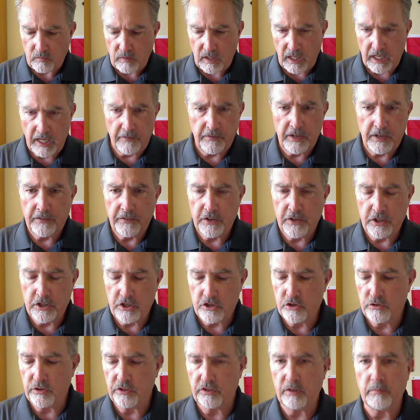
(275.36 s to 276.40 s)
even if you're
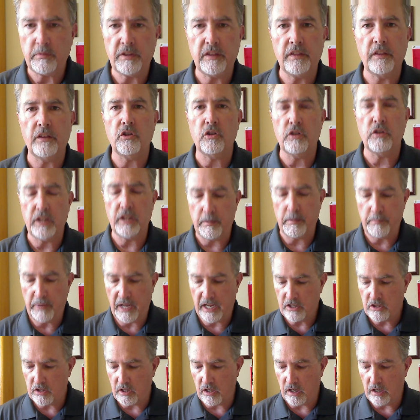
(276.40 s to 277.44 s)
just doing something that's only a
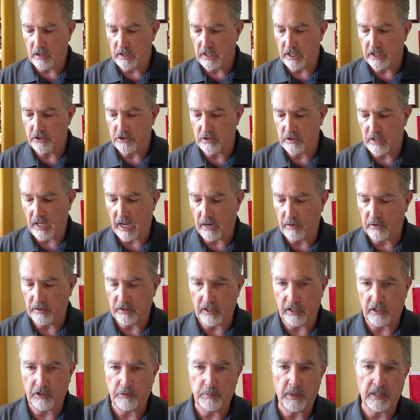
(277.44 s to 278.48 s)
page long, I would
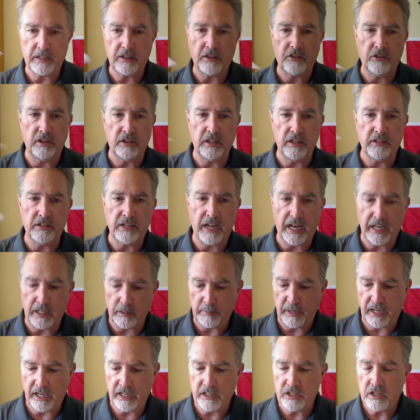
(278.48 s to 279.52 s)
expect to see a title
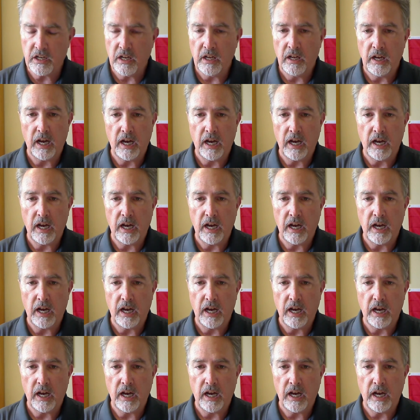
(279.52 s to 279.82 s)
page.